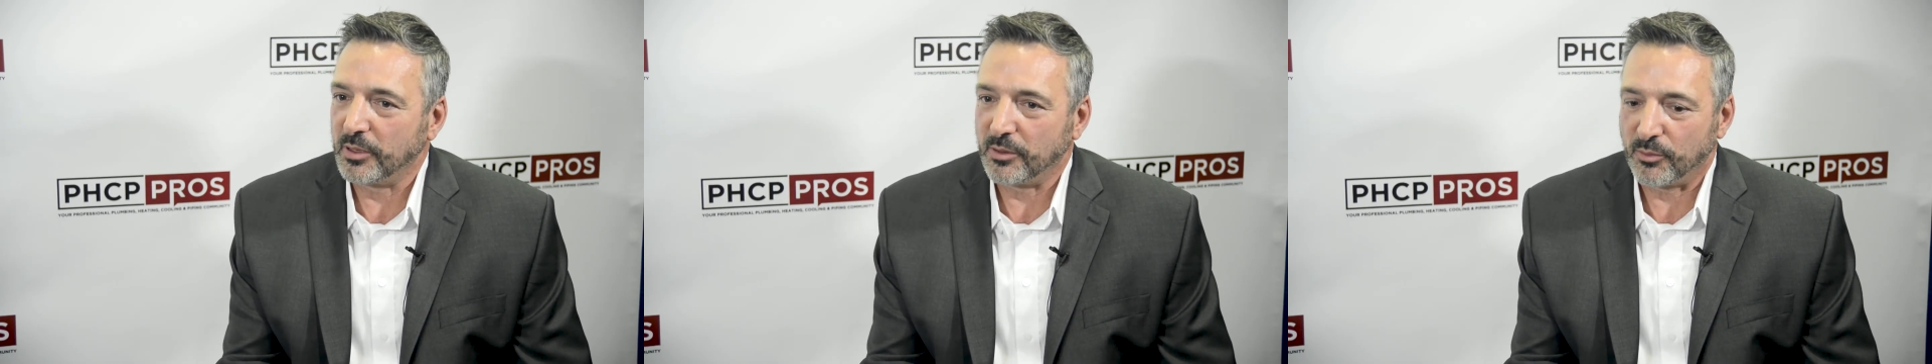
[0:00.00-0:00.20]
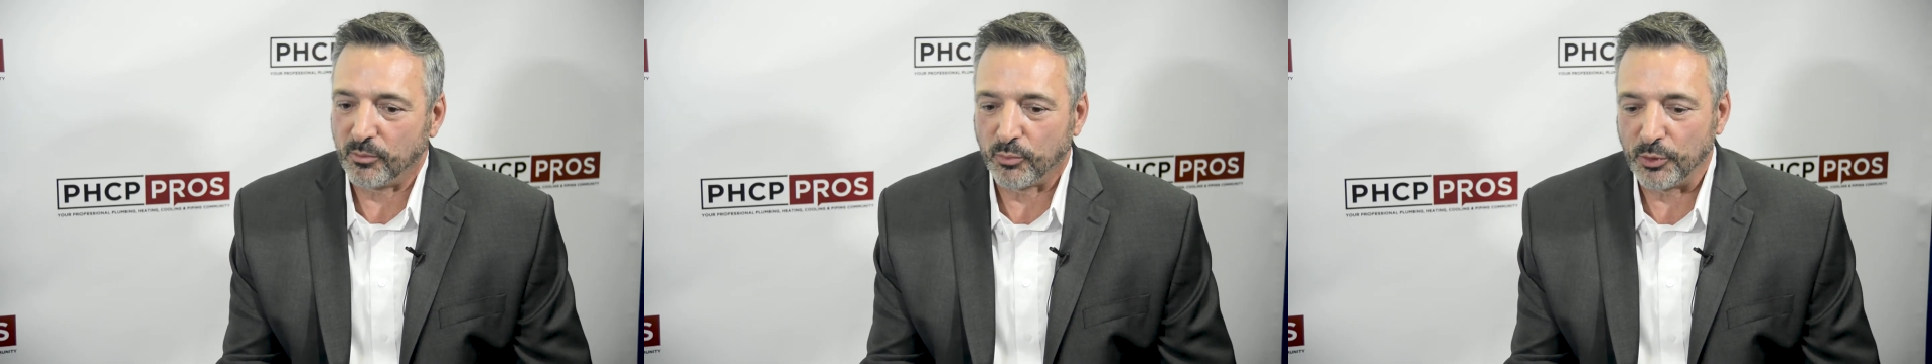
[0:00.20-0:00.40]

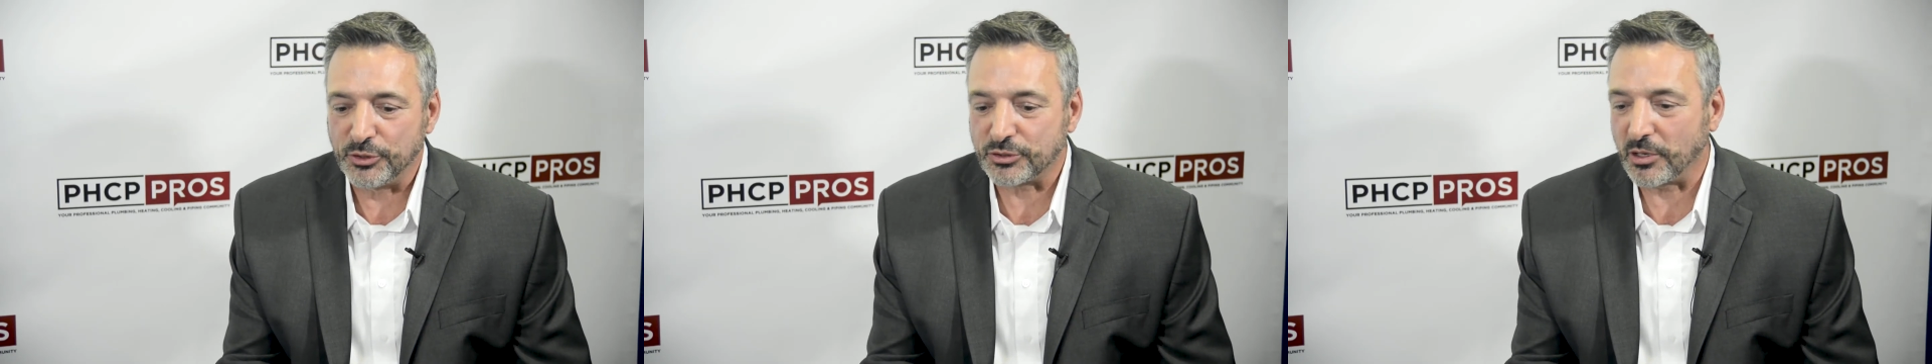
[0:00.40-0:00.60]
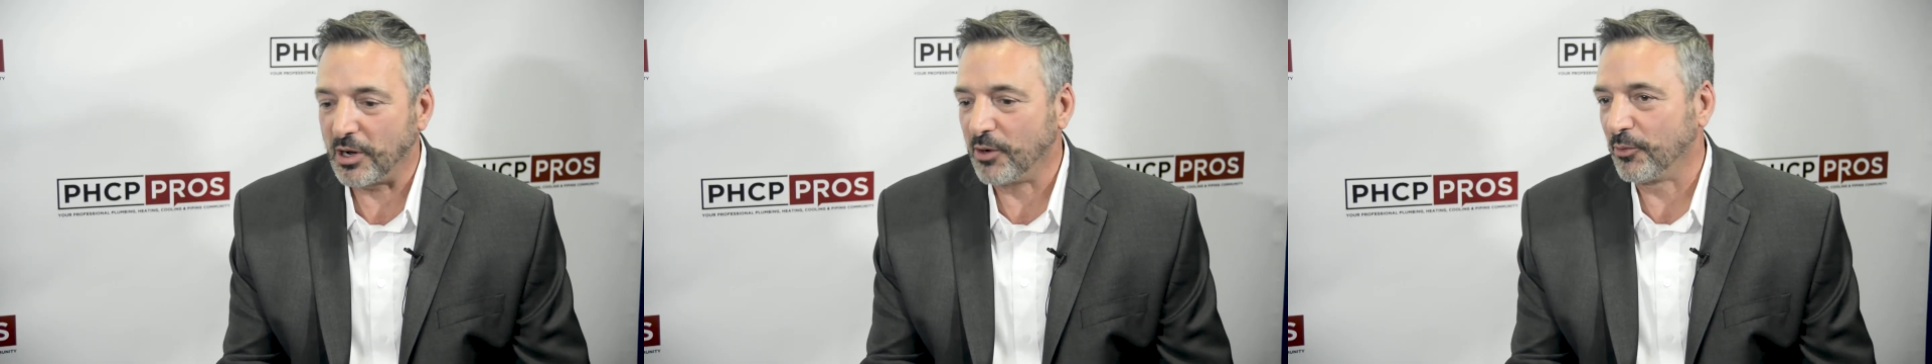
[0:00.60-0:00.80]
we
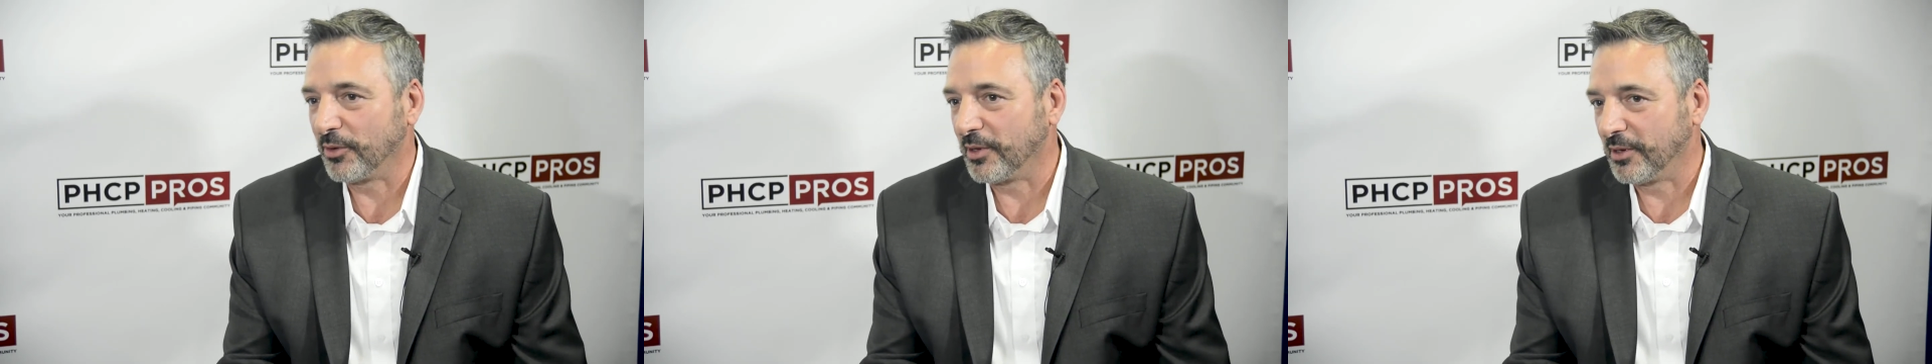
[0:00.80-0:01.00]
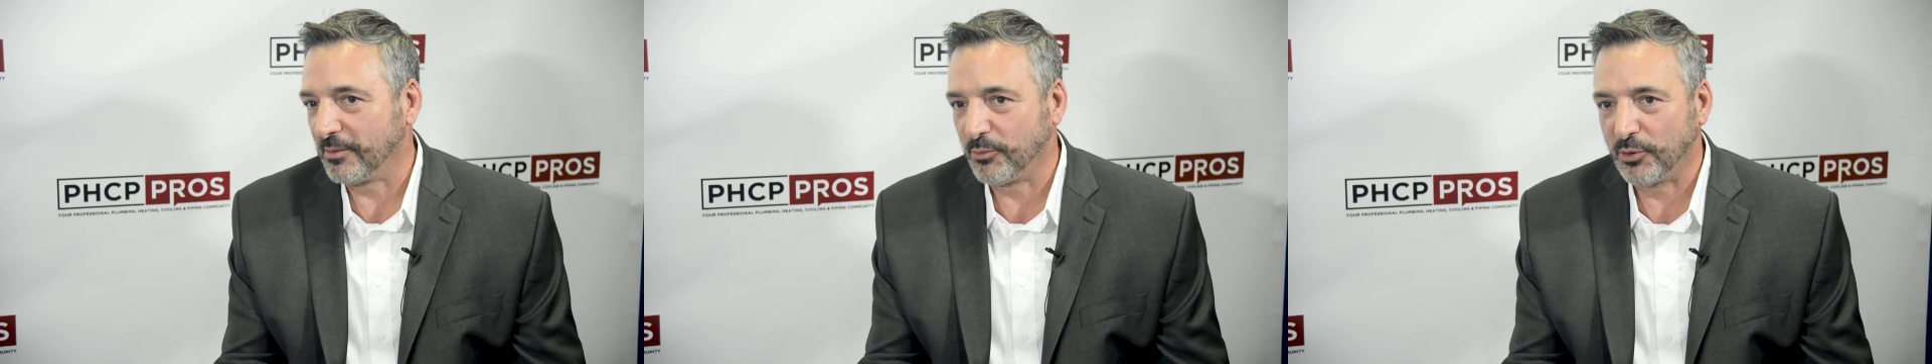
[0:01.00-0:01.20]
start with
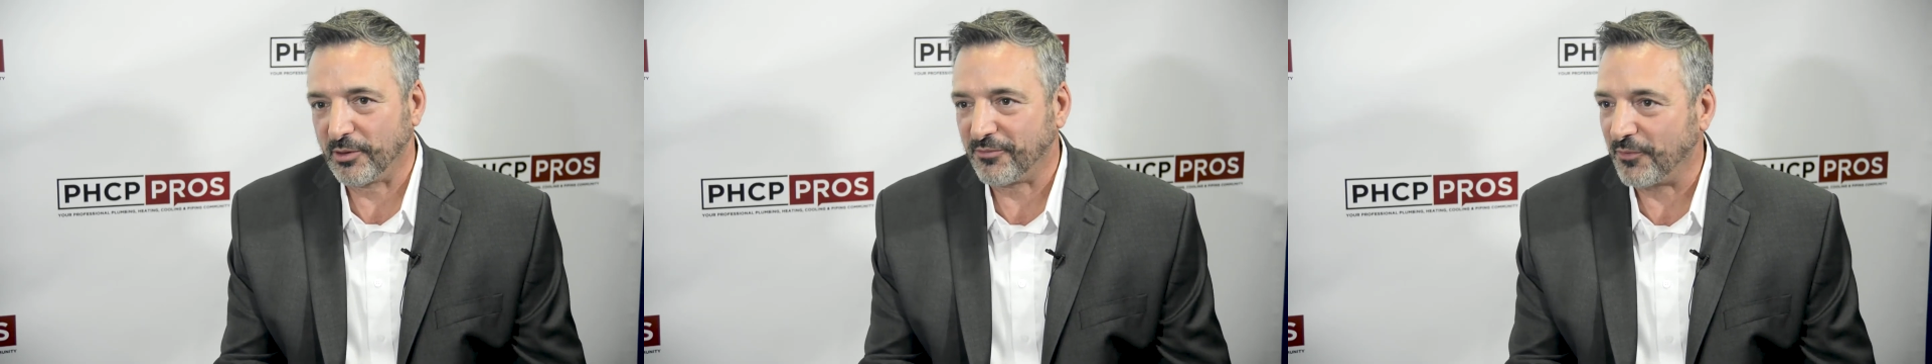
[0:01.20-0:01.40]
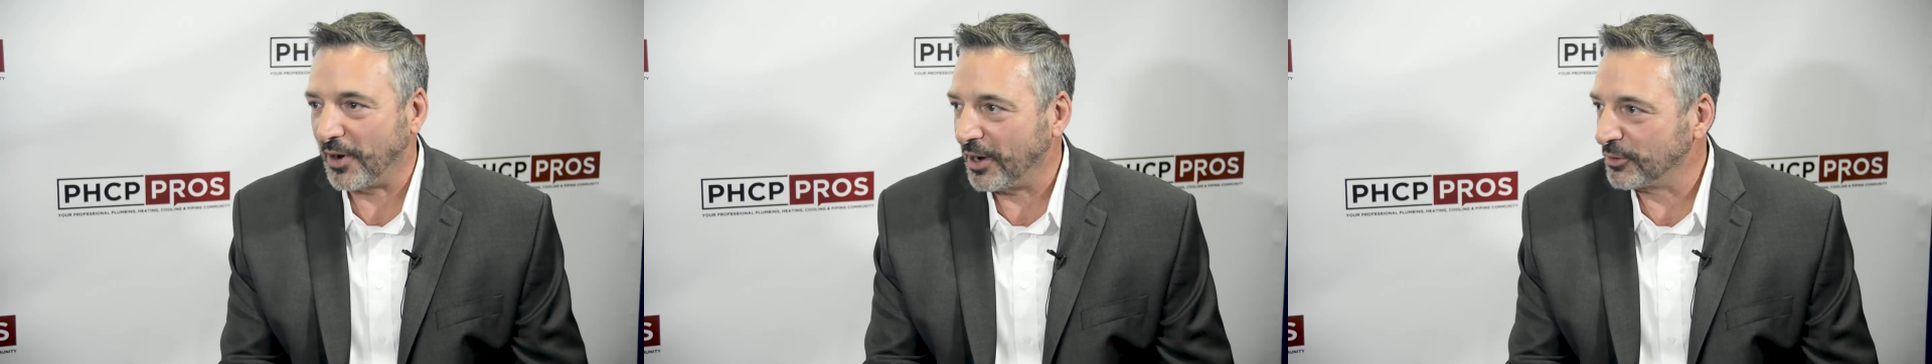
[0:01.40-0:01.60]
a
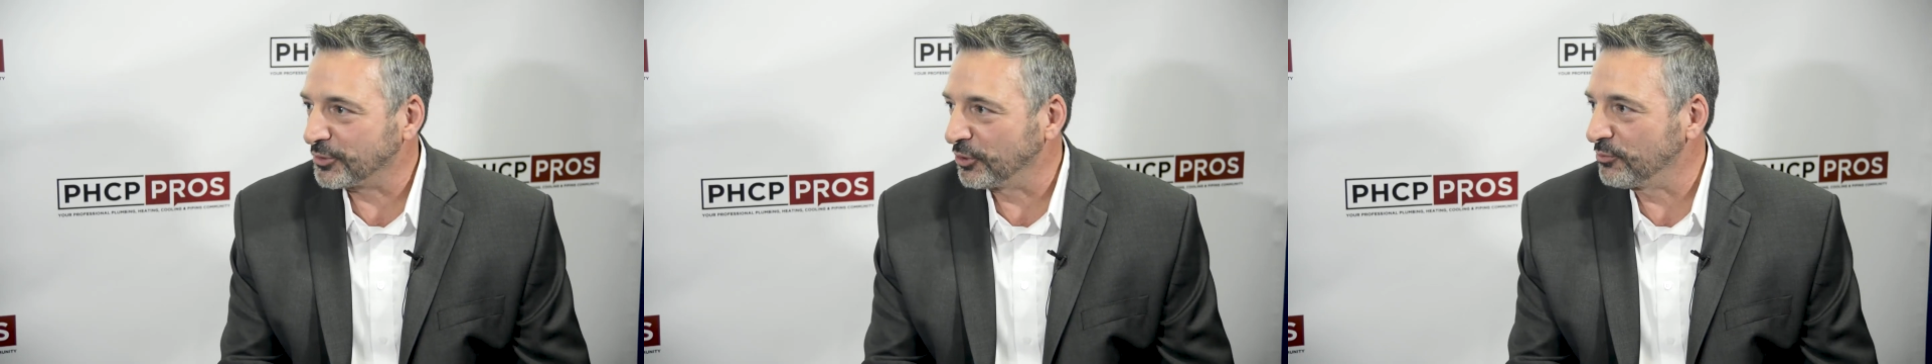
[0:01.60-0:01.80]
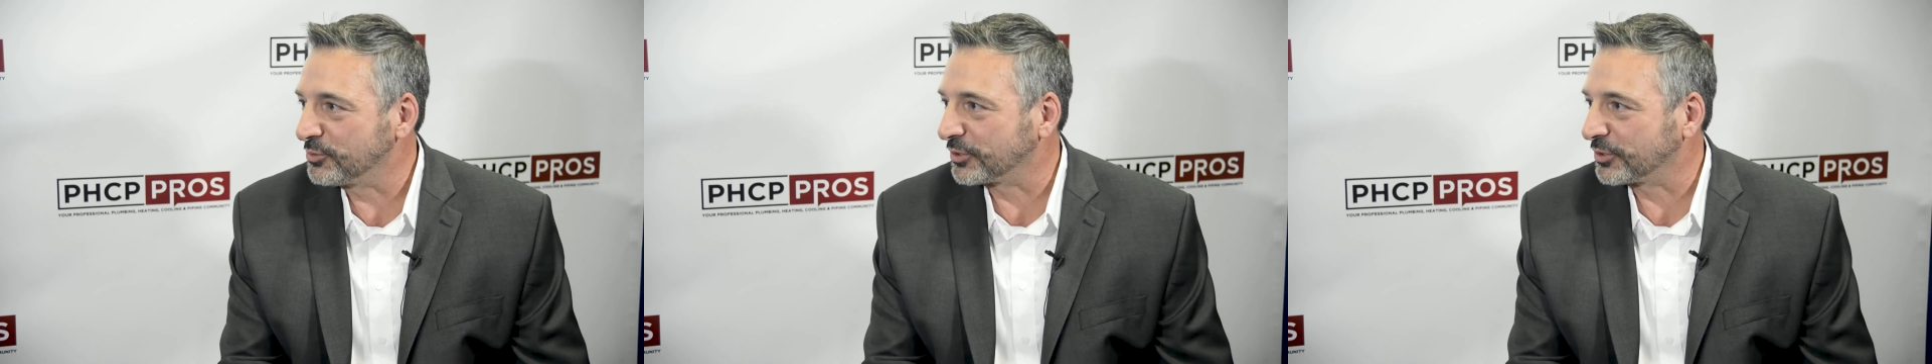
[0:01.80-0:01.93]
fire tube